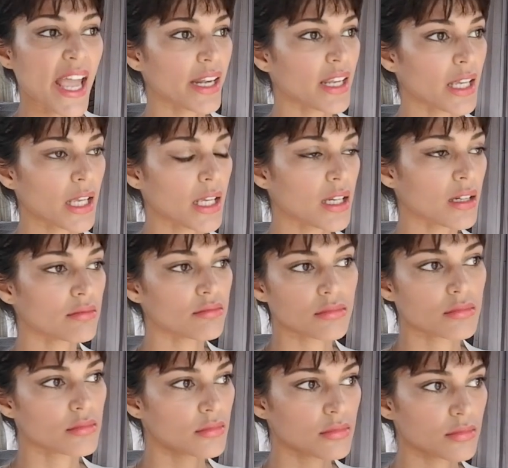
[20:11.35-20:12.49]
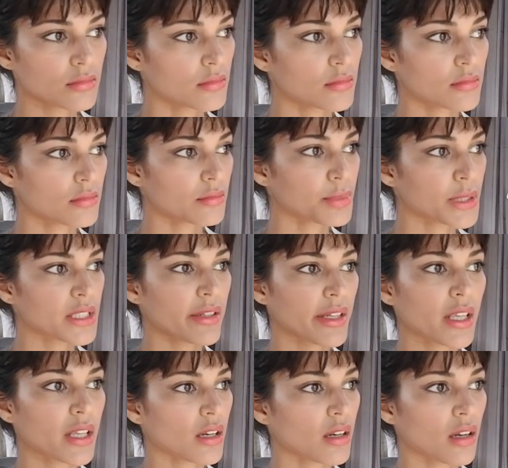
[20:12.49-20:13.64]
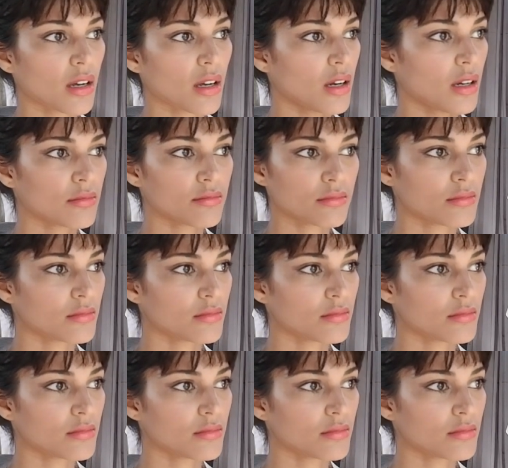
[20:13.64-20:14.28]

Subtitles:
any particular